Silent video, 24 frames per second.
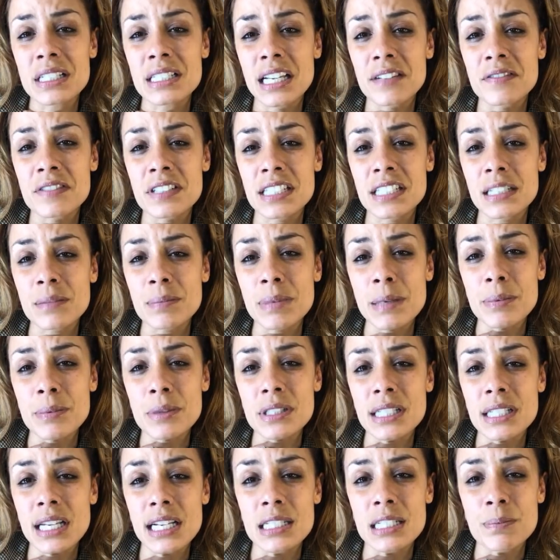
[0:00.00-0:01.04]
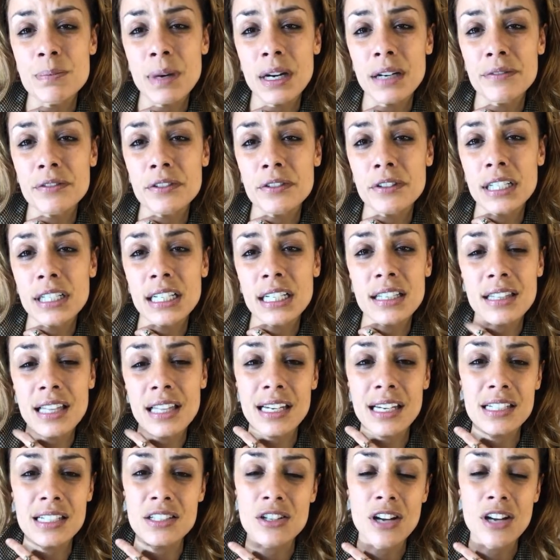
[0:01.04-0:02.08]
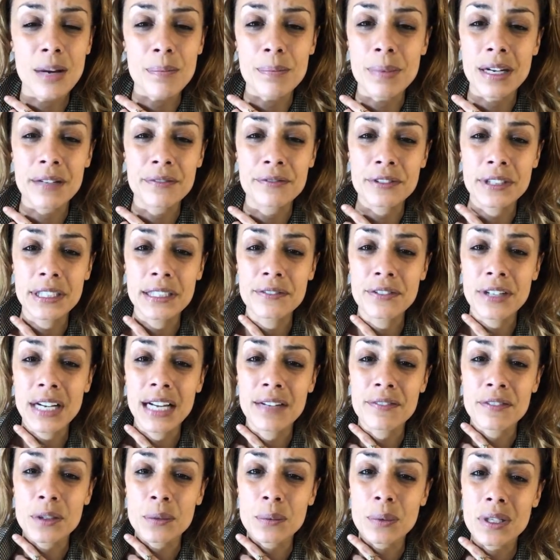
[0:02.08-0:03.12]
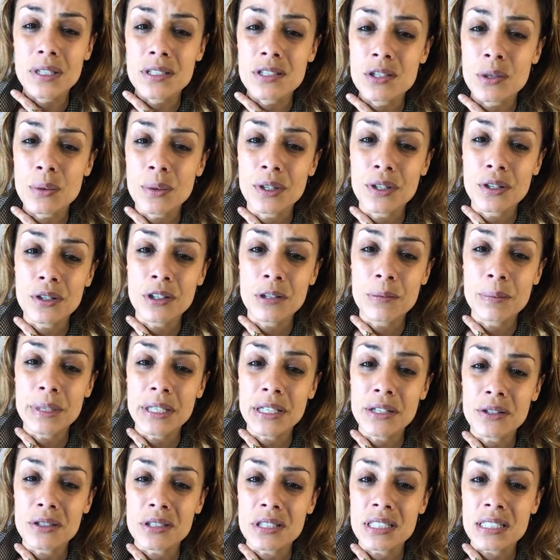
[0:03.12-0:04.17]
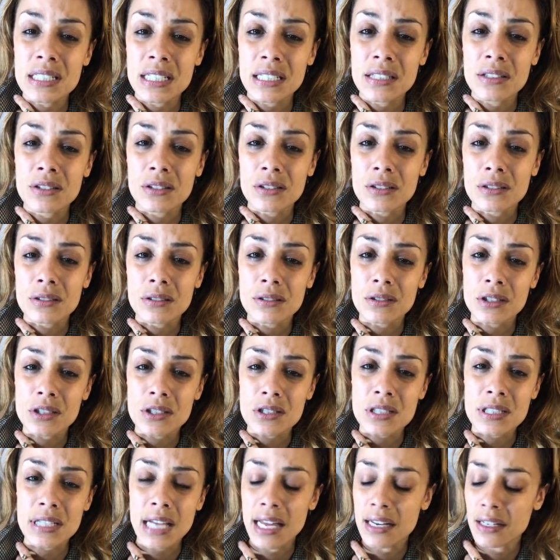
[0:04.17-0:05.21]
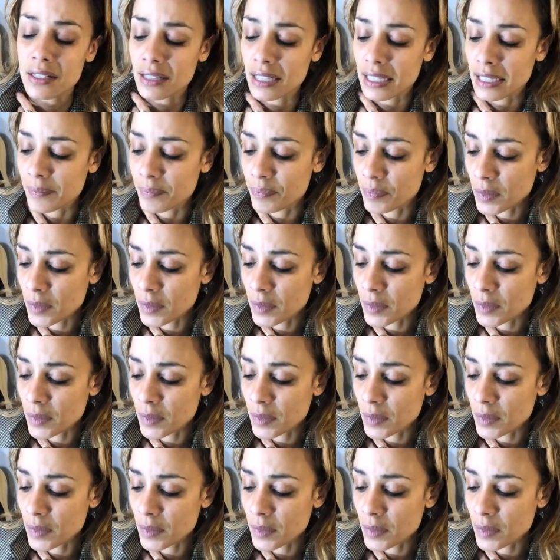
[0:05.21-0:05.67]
I've seen people say it's buffering and then it's not buffering for everyone. So it could be your signal or your satellite.